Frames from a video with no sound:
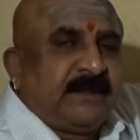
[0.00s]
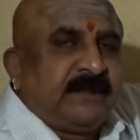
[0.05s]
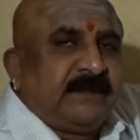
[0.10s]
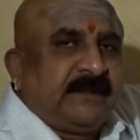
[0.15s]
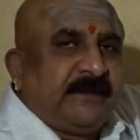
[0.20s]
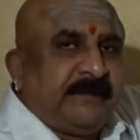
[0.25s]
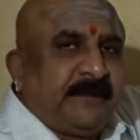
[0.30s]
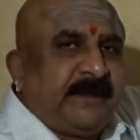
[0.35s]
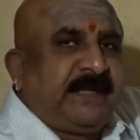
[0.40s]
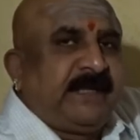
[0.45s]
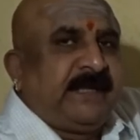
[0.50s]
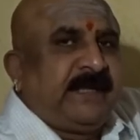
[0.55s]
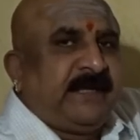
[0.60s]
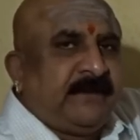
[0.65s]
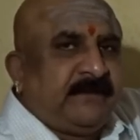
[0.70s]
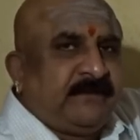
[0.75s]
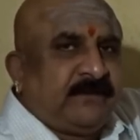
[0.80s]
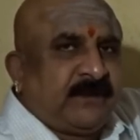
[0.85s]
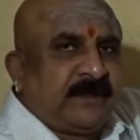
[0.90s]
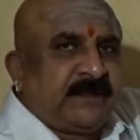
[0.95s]
The
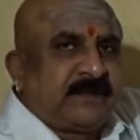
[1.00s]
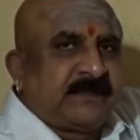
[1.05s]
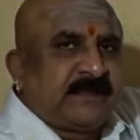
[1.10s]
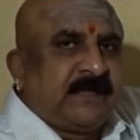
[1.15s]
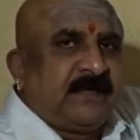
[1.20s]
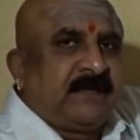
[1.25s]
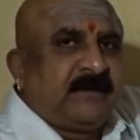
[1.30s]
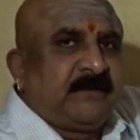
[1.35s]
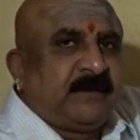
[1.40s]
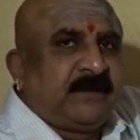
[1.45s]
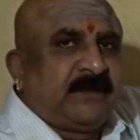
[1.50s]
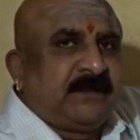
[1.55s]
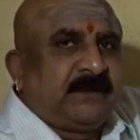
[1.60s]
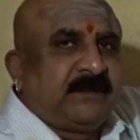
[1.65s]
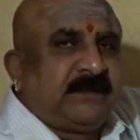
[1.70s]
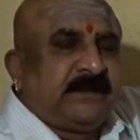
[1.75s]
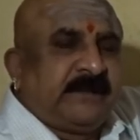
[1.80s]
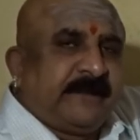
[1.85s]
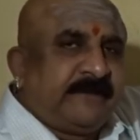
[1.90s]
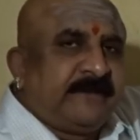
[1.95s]
beginning for a
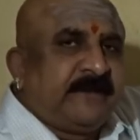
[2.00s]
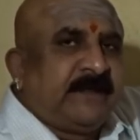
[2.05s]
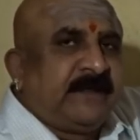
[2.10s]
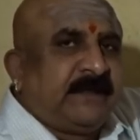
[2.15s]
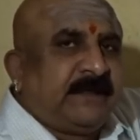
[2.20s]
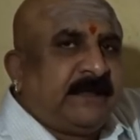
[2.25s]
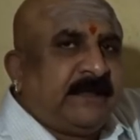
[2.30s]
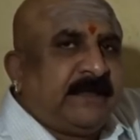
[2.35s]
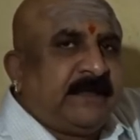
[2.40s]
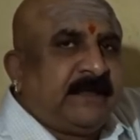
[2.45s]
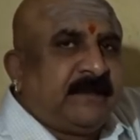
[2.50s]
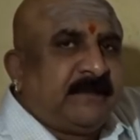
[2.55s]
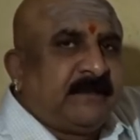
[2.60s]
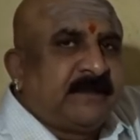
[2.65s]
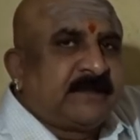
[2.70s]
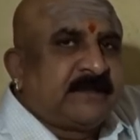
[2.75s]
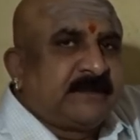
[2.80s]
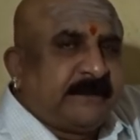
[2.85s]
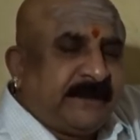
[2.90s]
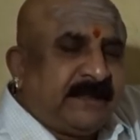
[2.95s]
childbirth, definitely it
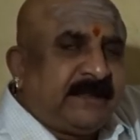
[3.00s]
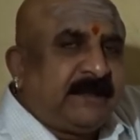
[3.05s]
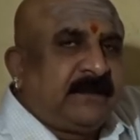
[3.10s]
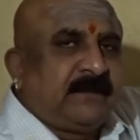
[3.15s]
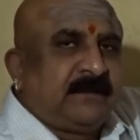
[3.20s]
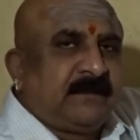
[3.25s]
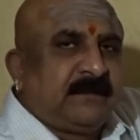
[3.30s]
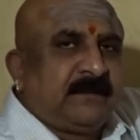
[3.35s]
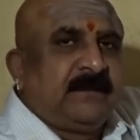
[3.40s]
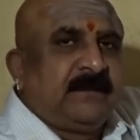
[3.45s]
must be